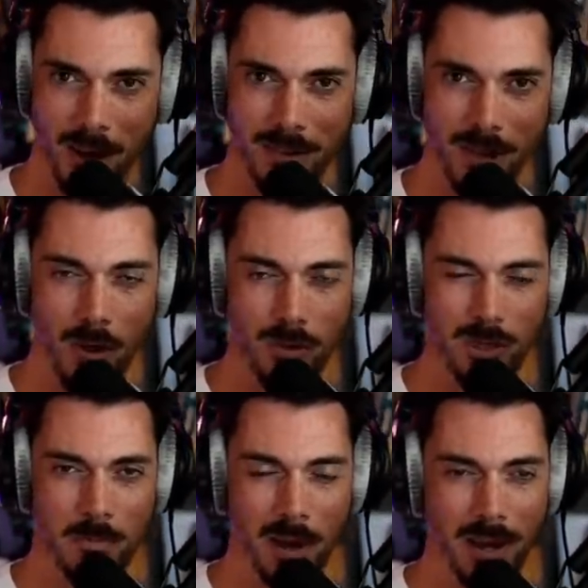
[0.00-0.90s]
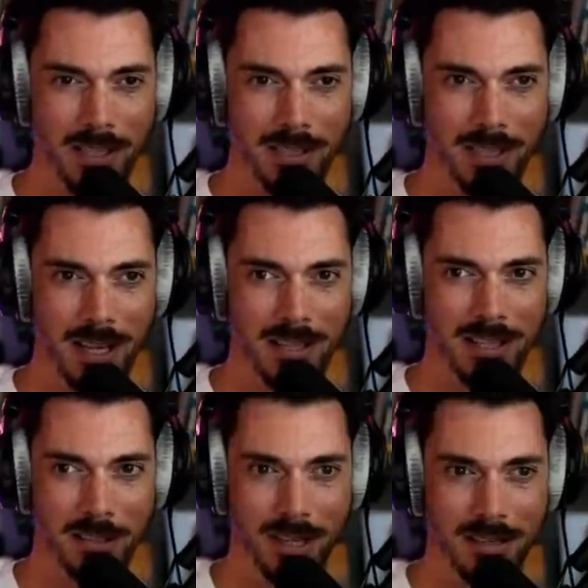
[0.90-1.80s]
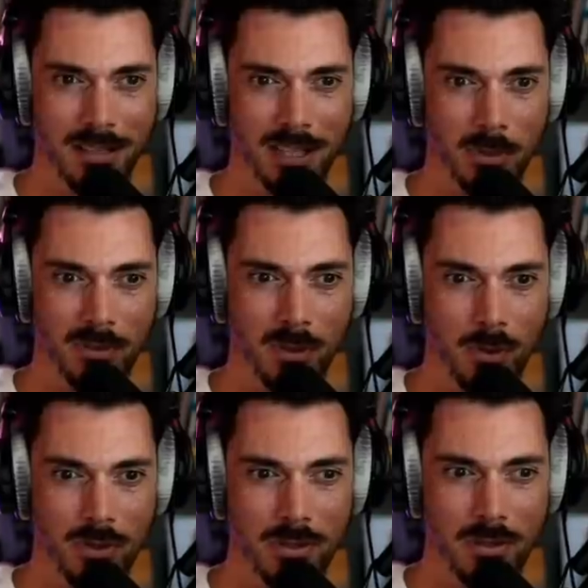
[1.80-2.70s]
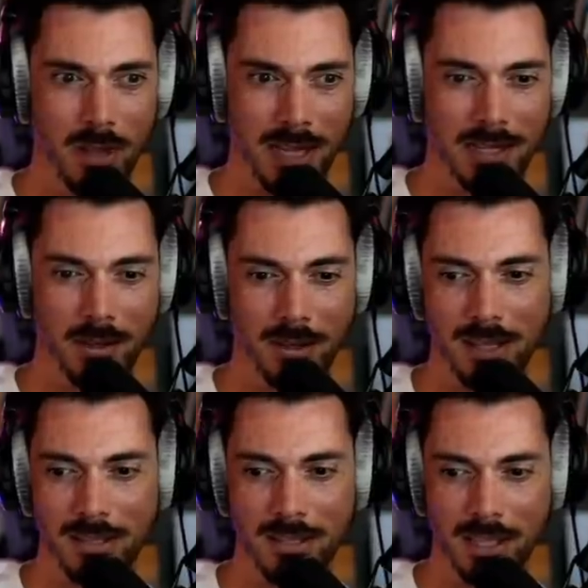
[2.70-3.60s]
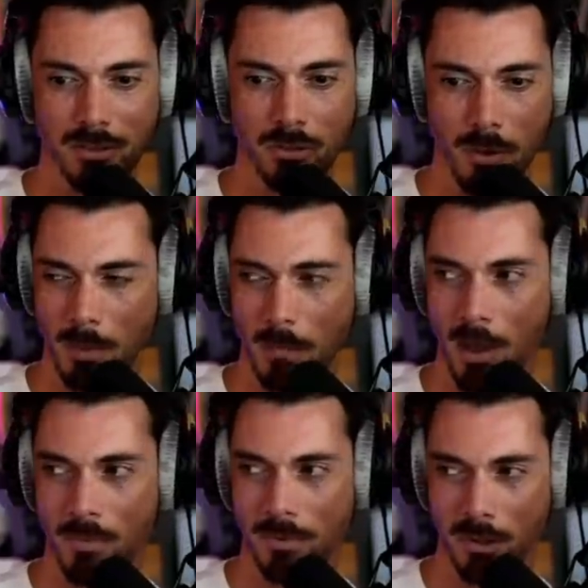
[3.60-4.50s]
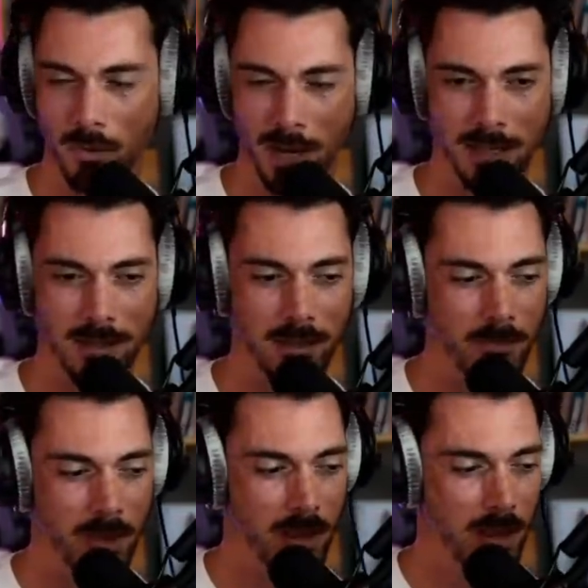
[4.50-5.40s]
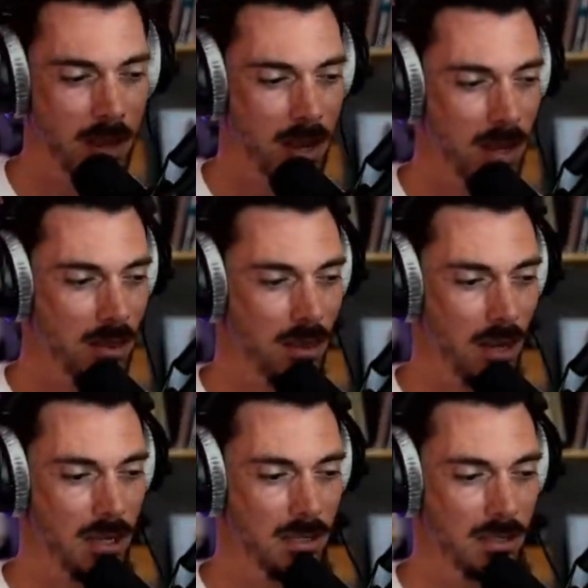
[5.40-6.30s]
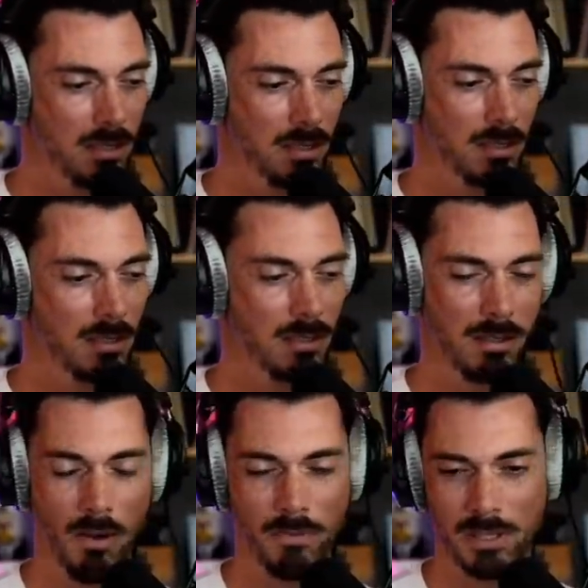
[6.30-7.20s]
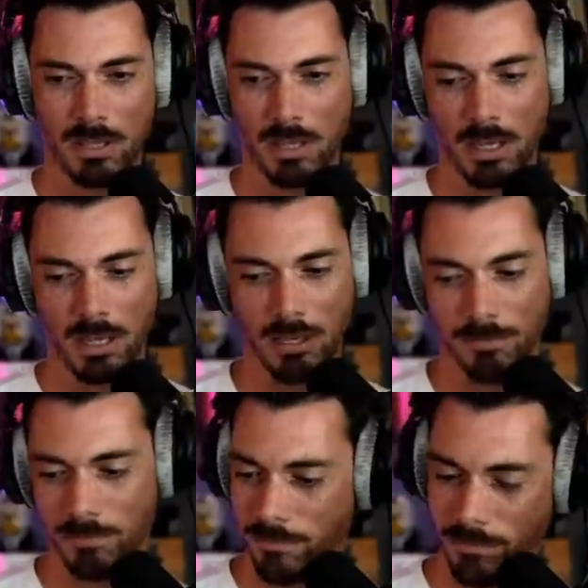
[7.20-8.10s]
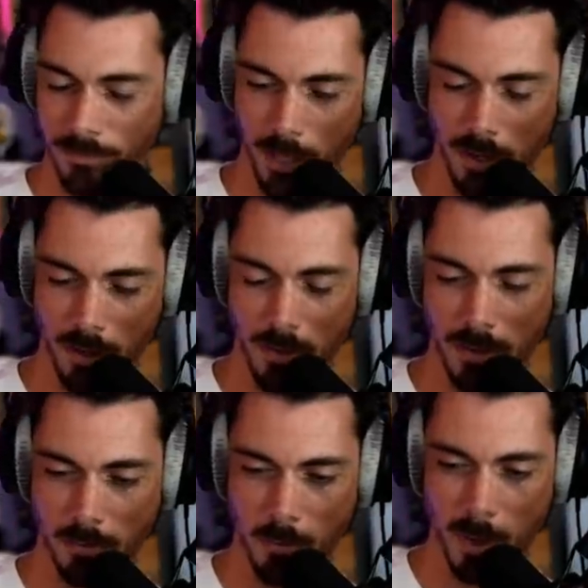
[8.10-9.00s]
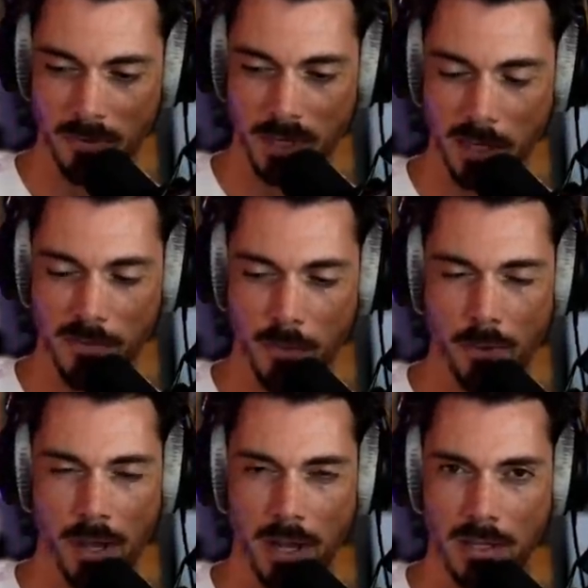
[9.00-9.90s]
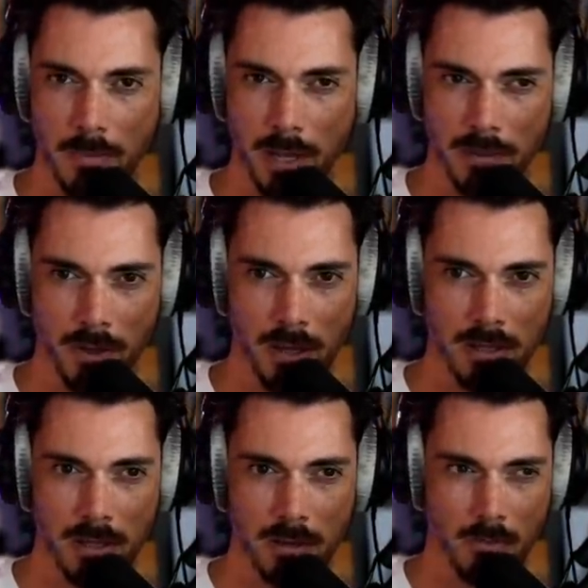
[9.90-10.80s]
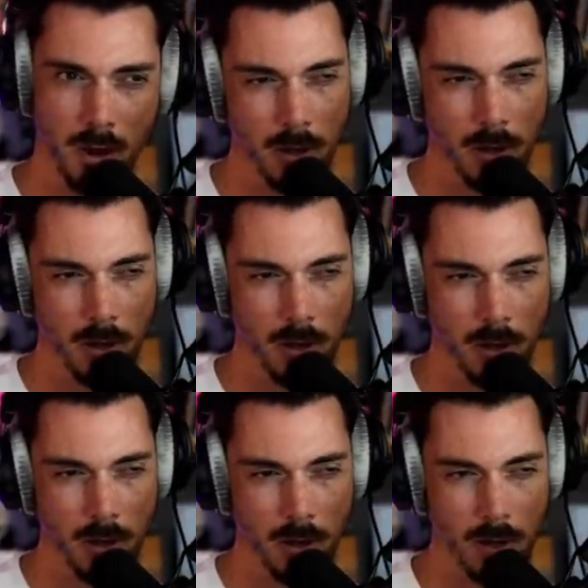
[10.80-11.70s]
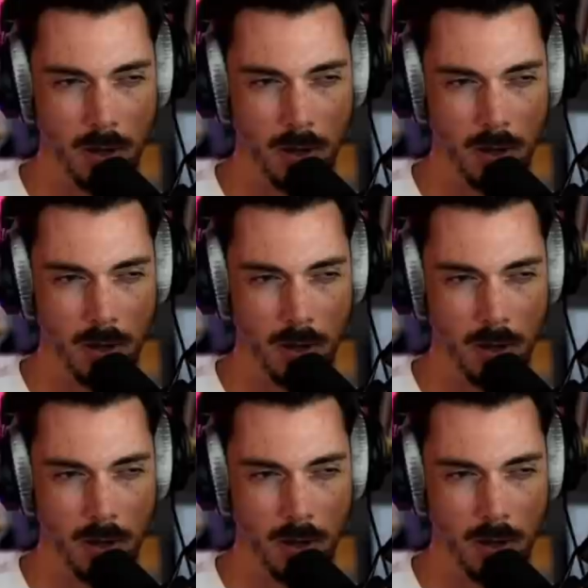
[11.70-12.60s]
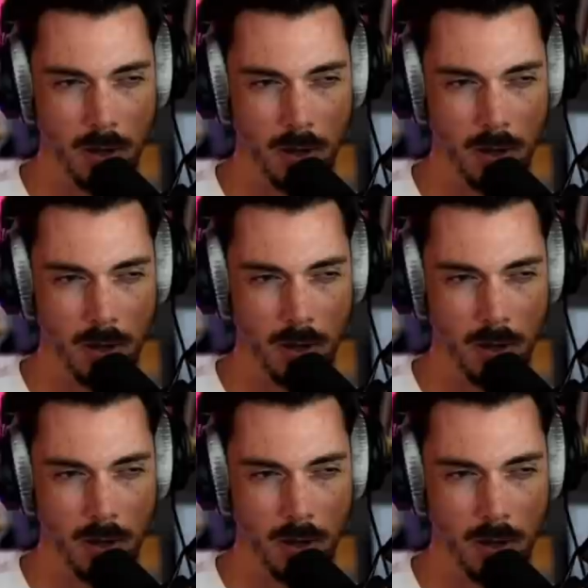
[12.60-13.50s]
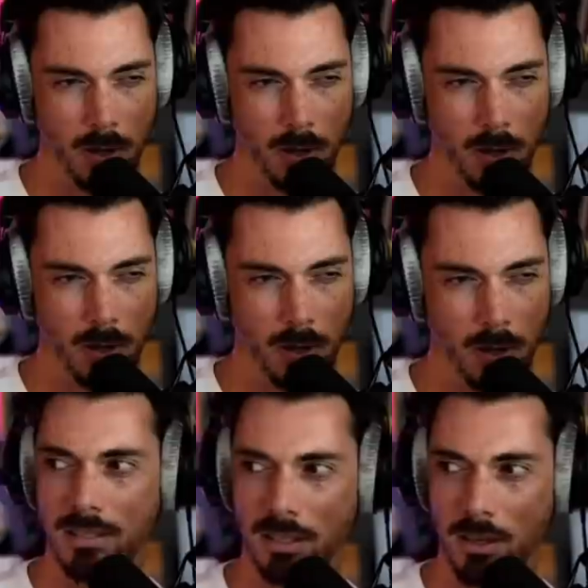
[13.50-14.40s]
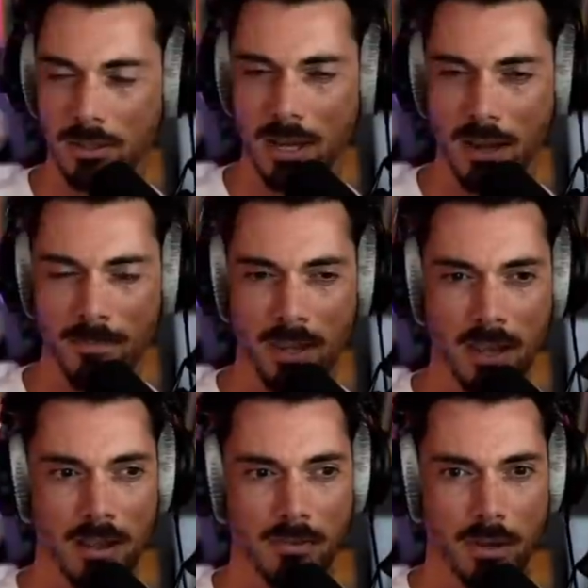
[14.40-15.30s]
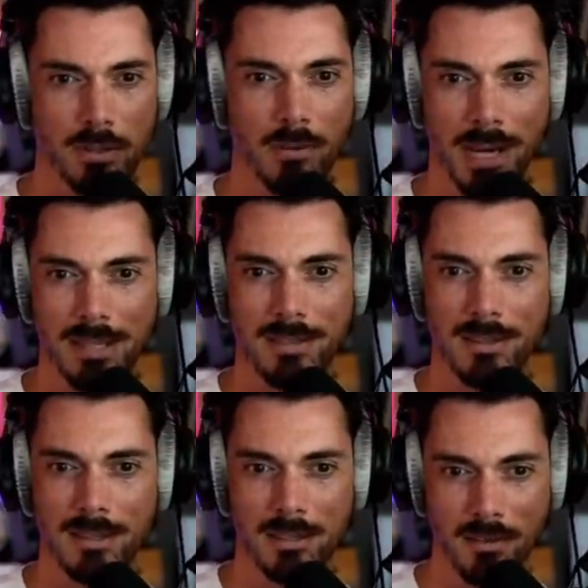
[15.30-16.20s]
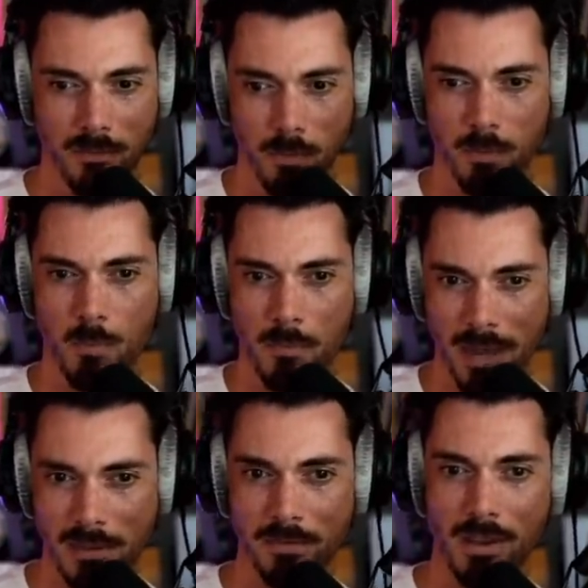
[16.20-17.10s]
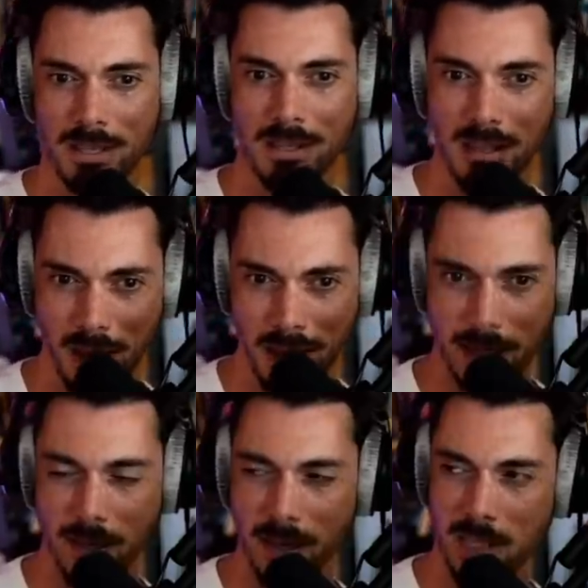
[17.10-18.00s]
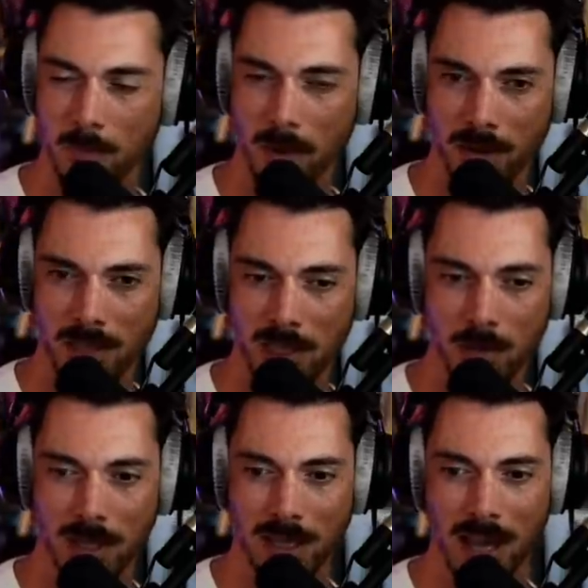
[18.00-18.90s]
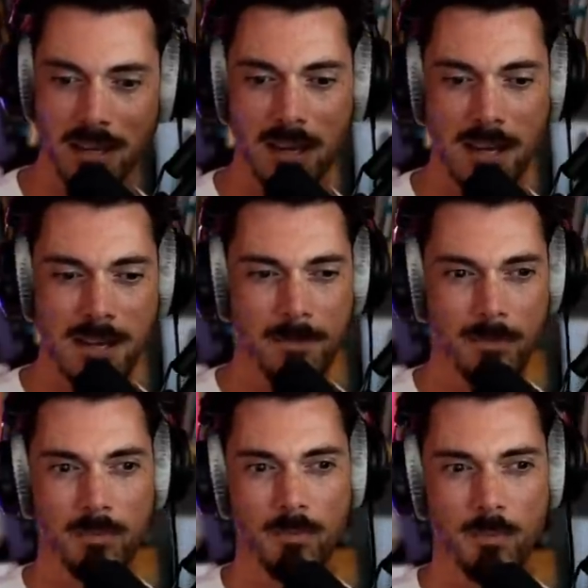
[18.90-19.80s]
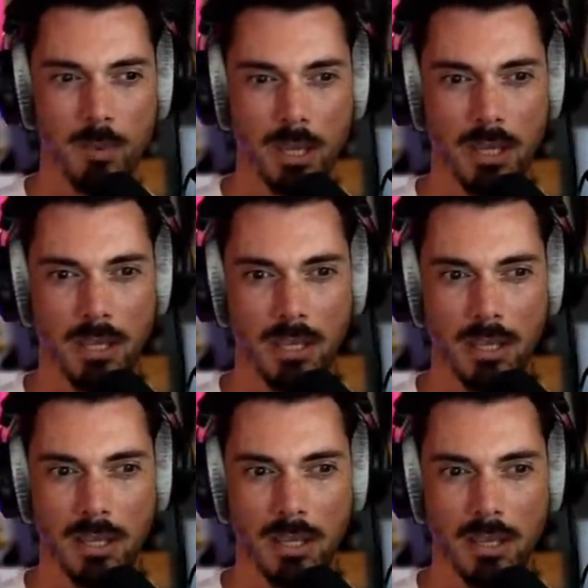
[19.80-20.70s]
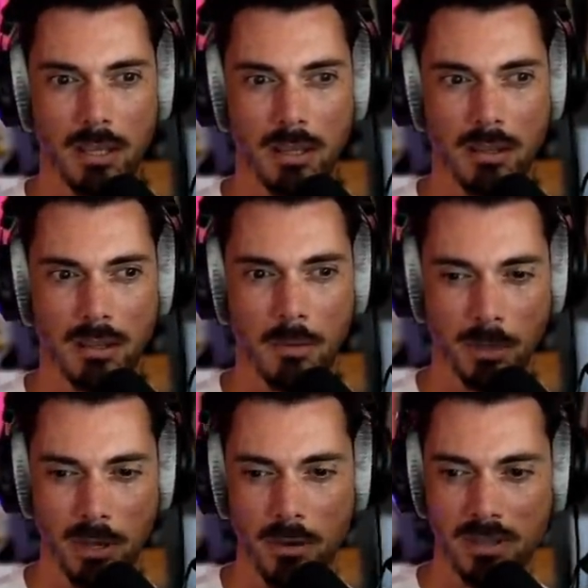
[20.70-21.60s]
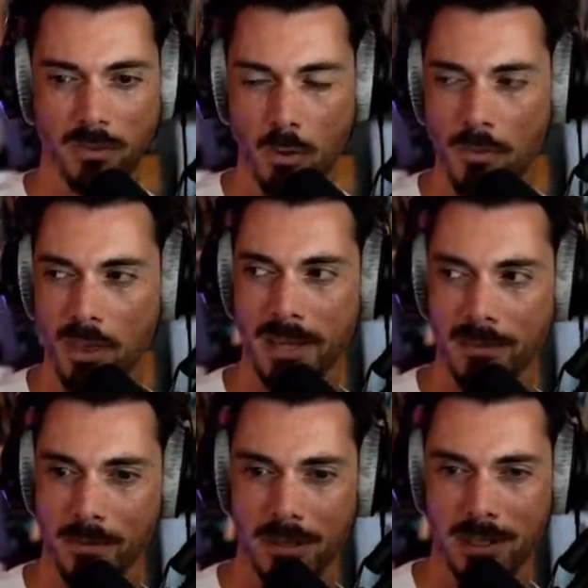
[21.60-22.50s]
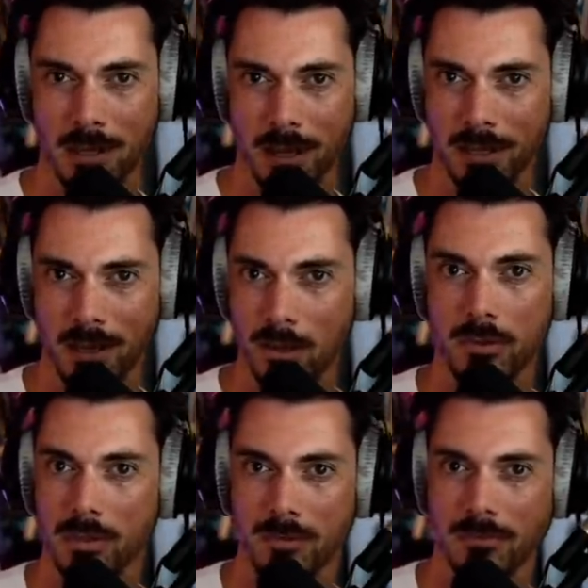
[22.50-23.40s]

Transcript: owned by a single entity. But of course, a single entity dreamt them up and created them. There's obviously, you know, people think of Fortnite as a metaverse, Roblox as a metaverse. If someone pulled the plug on Fortnite, yes, it goes down. Those are instances of metaverse-like experiences. But again, the purest form of the metaverse is like a loot